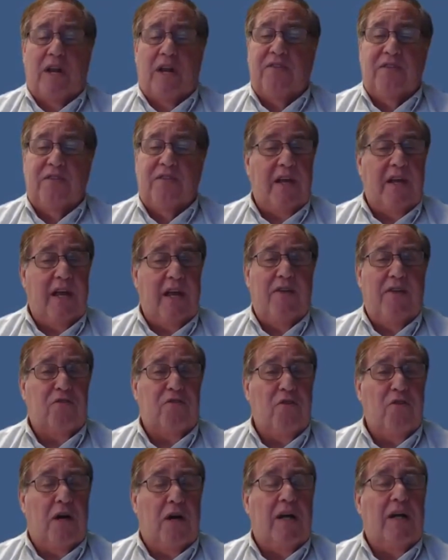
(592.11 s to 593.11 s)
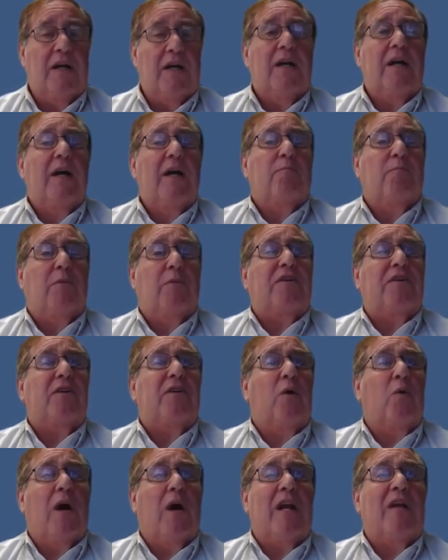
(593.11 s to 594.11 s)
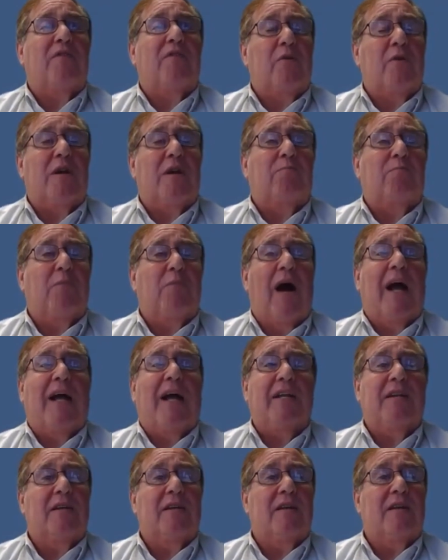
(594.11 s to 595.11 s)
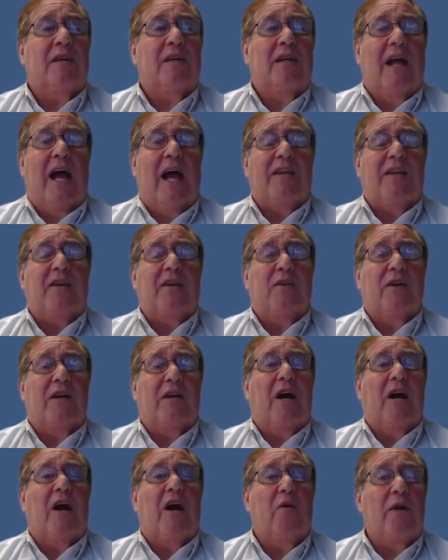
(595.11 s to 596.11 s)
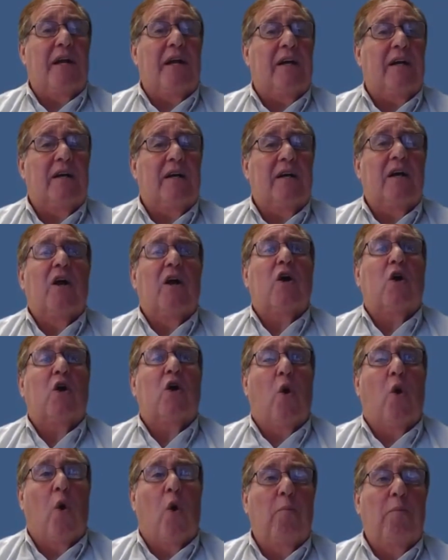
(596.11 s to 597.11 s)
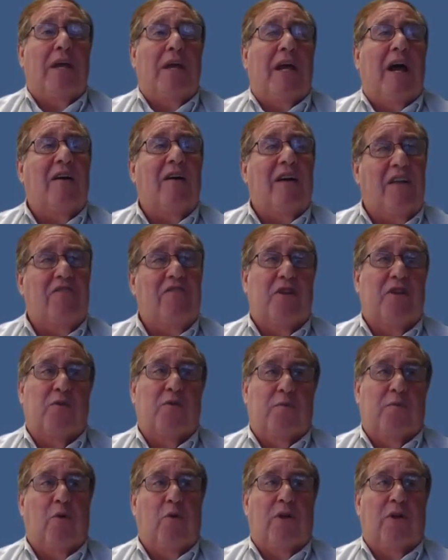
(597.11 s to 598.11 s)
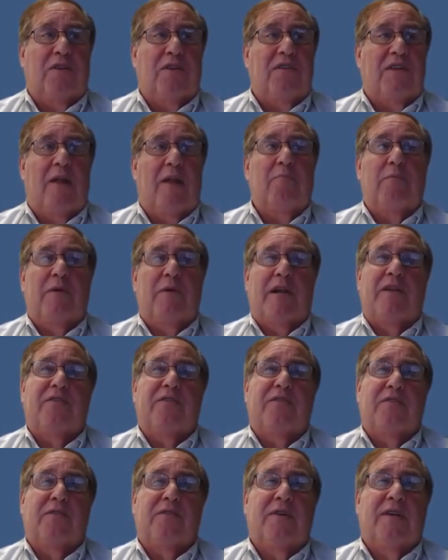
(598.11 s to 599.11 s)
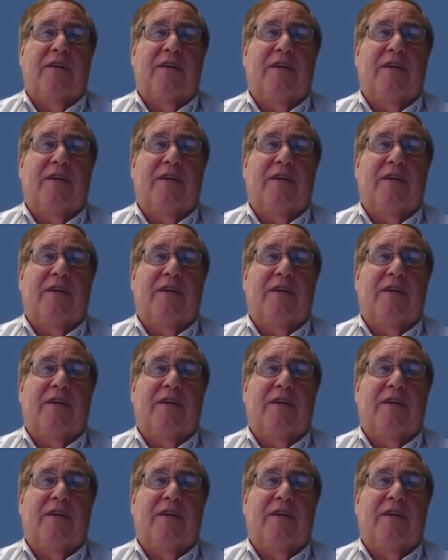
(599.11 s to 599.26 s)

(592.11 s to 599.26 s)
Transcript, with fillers: And I say, yeah, sure. But you know what? If you're in a bind and you're in a hurry, call me. I'll get you the report in 10 minutes.